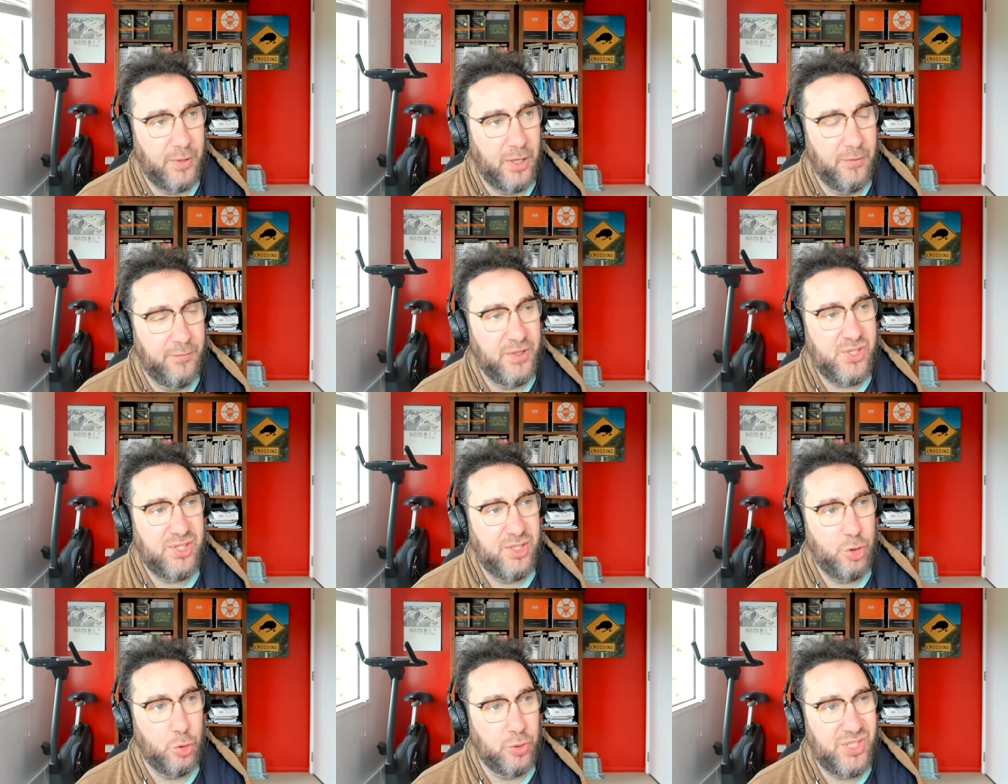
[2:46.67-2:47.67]

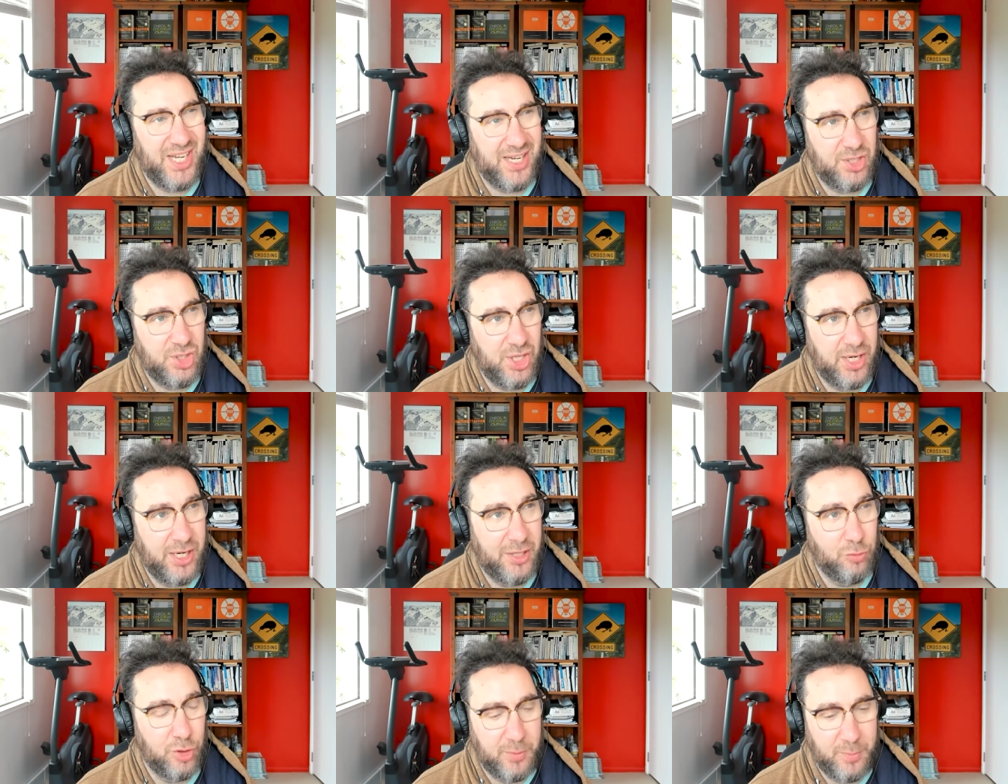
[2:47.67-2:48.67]
Vistage or tech chair
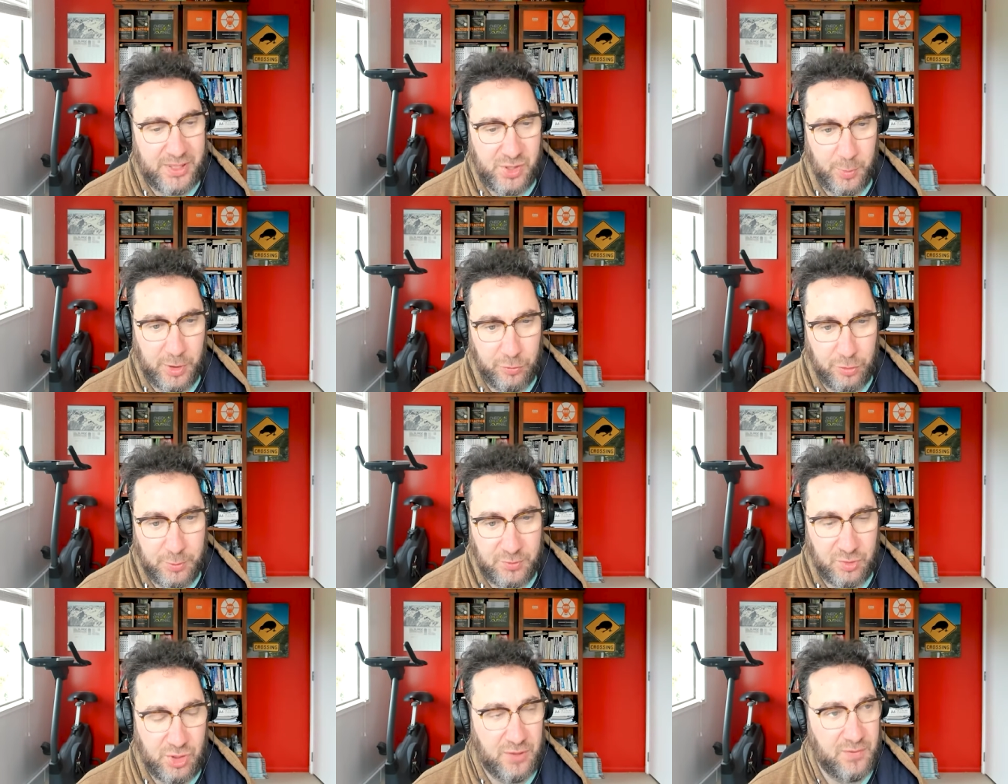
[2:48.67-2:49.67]
running mastermind groups
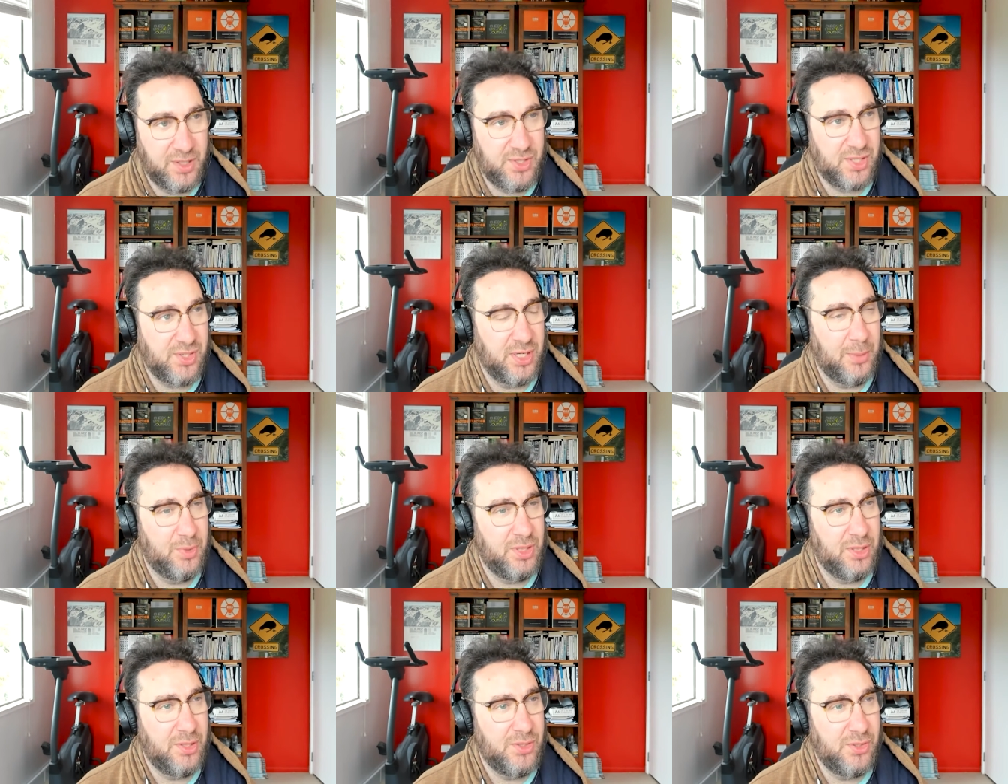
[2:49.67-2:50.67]
for chief execs and
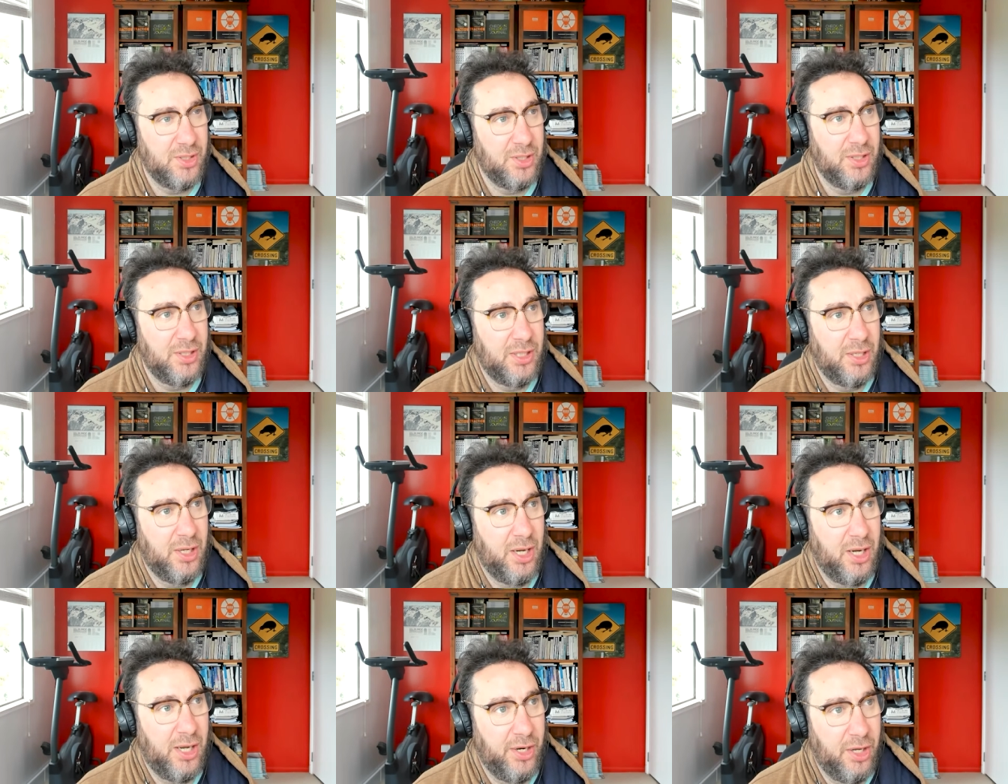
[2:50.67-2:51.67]
MDs.
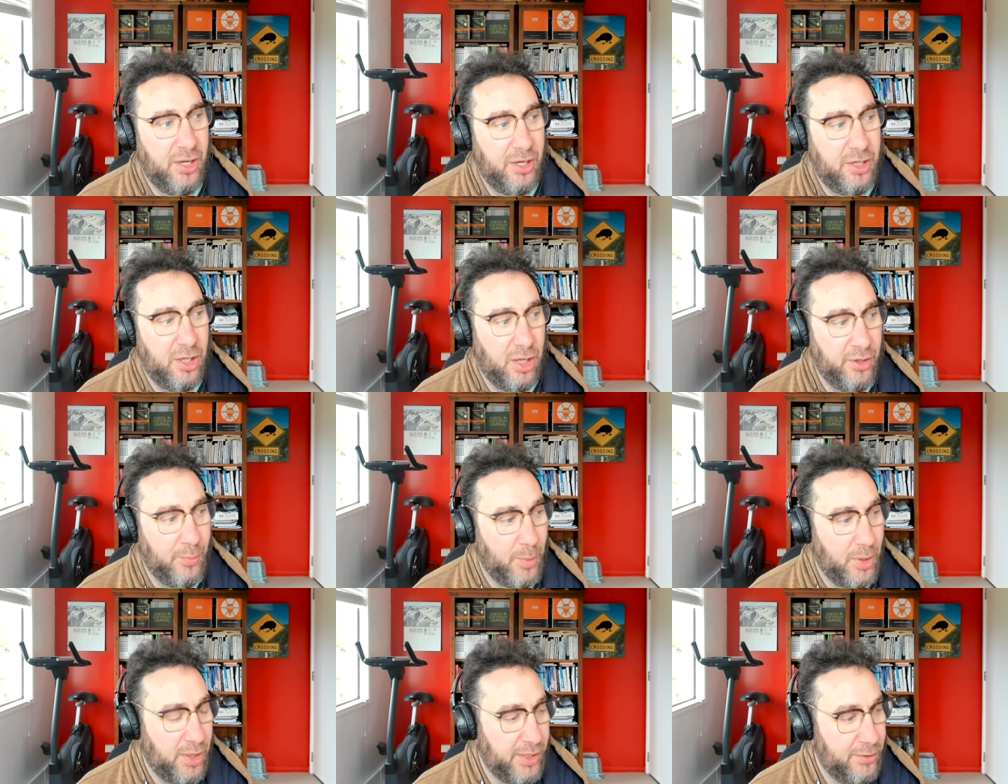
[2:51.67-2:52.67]
And a client of
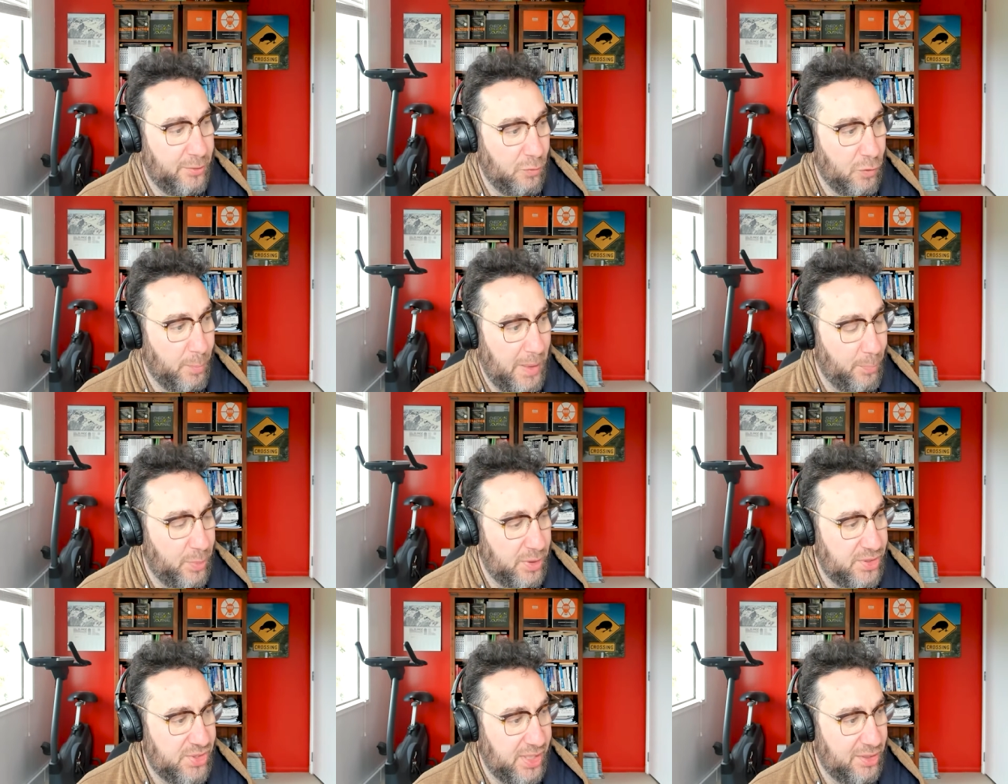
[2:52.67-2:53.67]
mine or a member
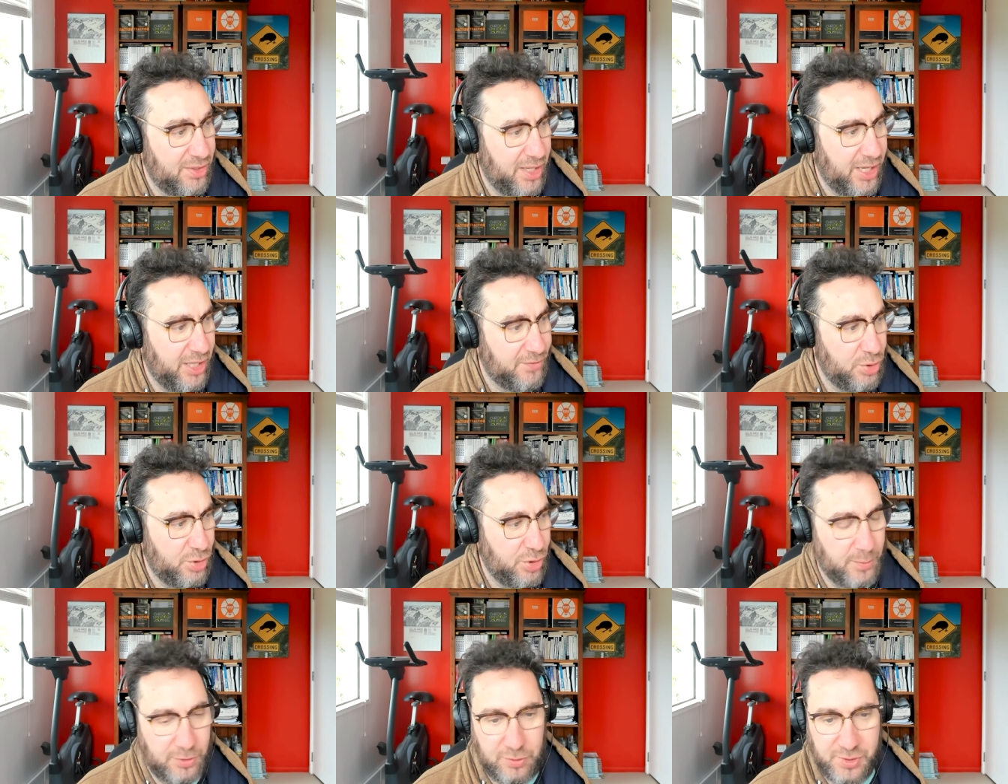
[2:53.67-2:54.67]
said, hey, I've just come
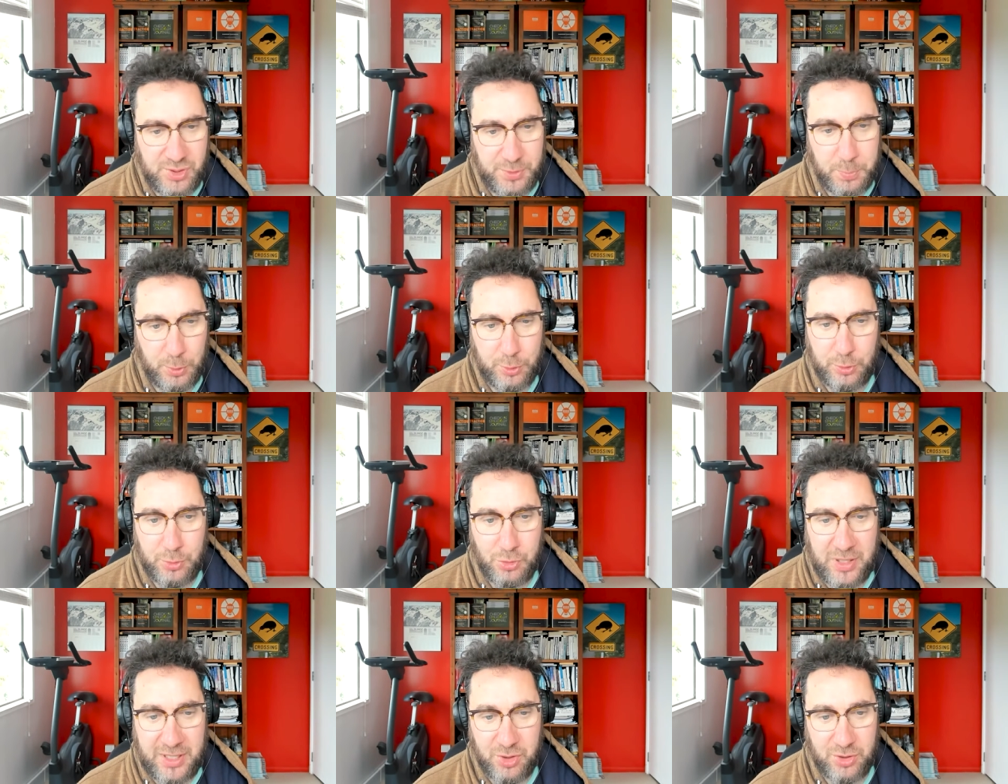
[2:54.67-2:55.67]
across this book called
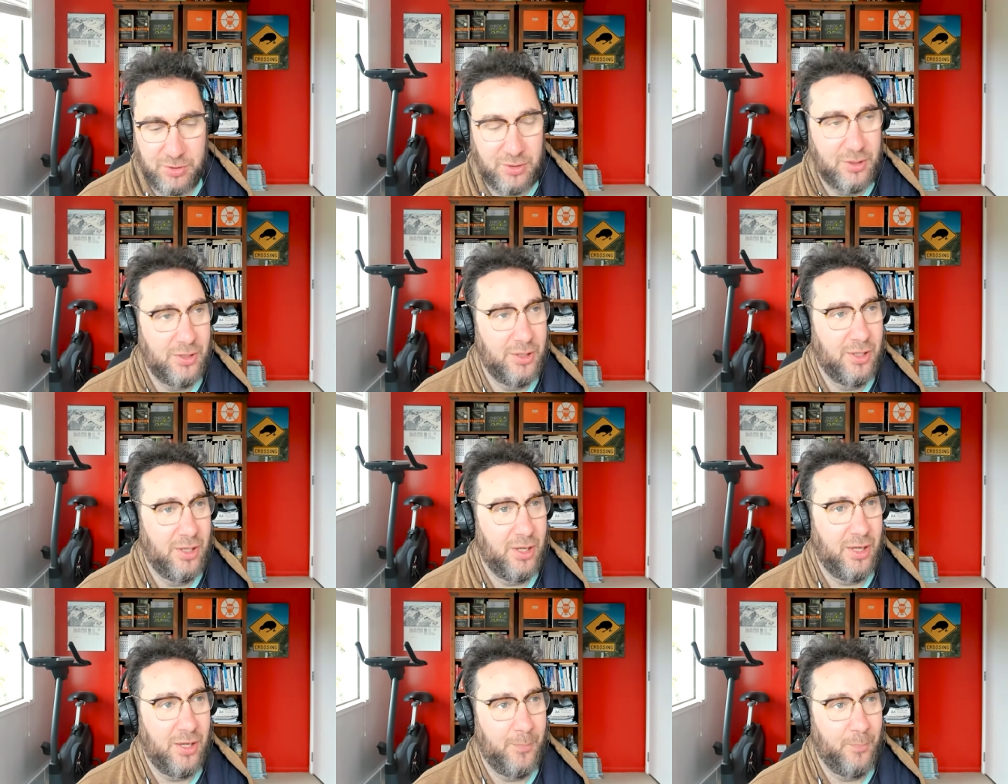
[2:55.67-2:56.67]
Traction.
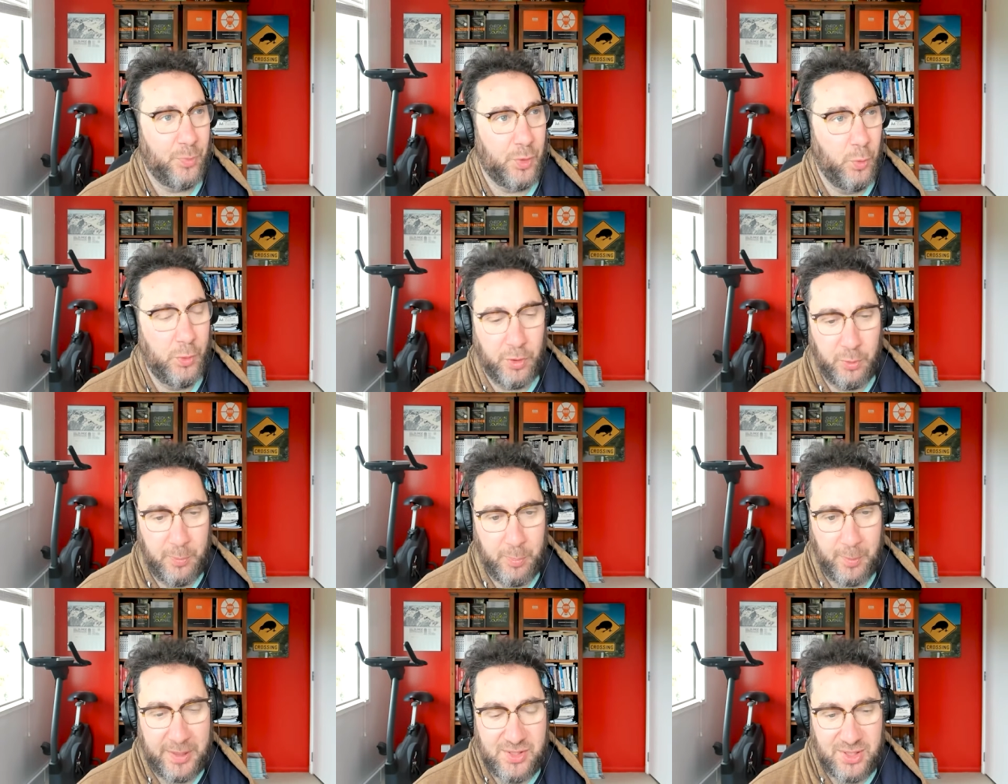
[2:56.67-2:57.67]
We want to
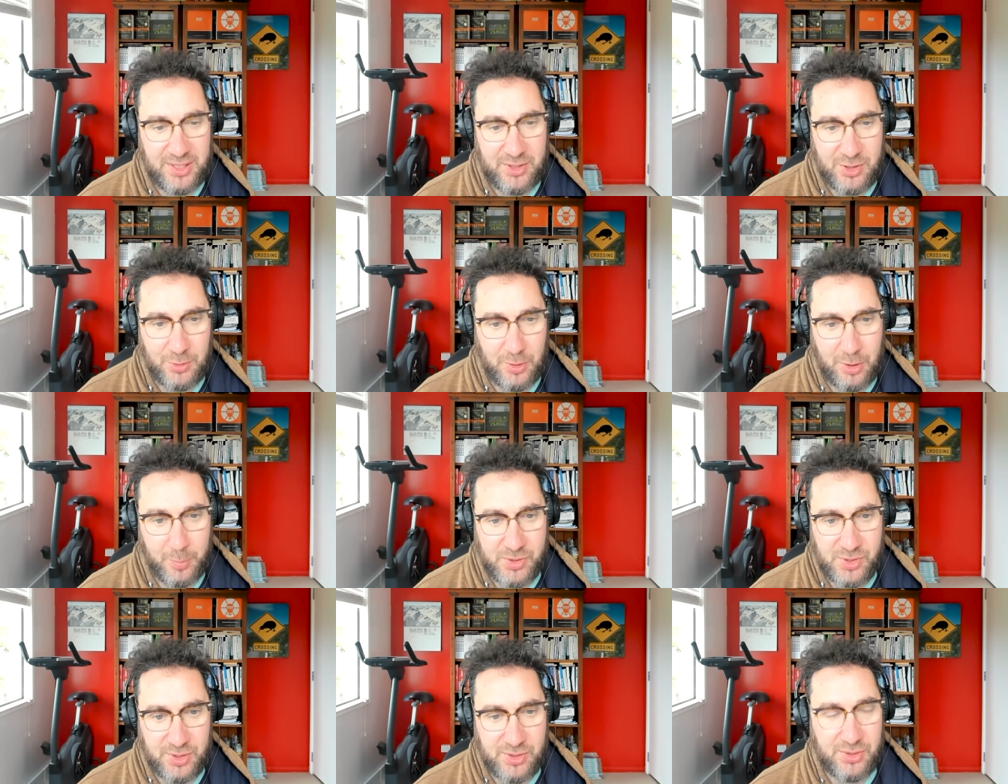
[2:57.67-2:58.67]
implement it into our
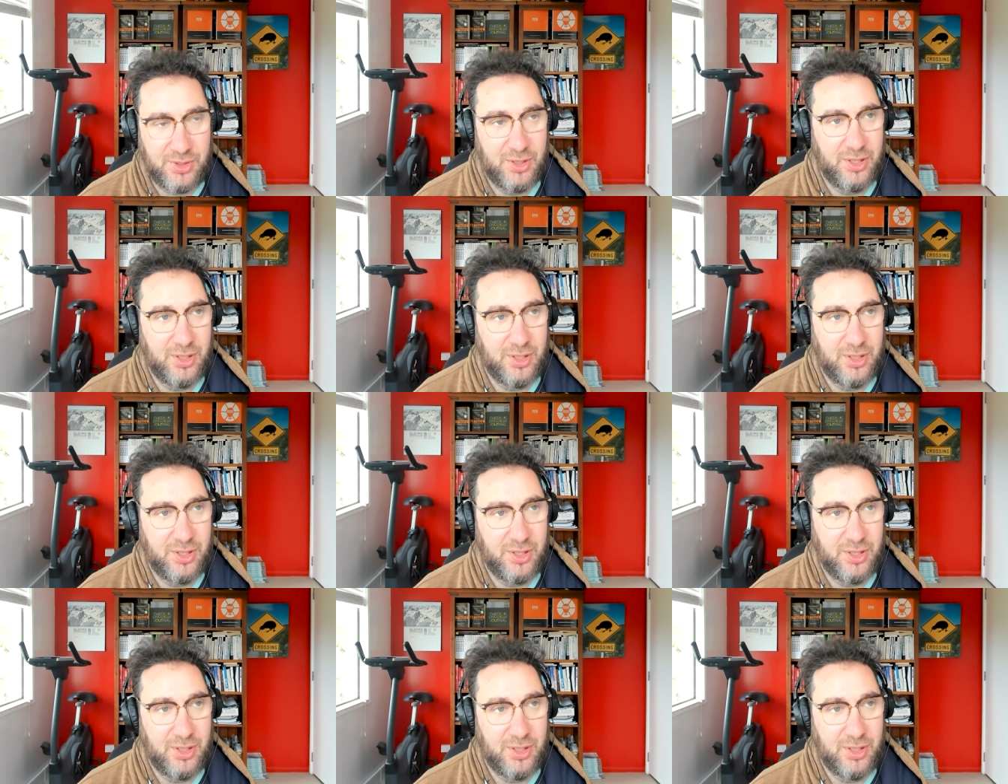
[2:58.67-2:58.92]
business.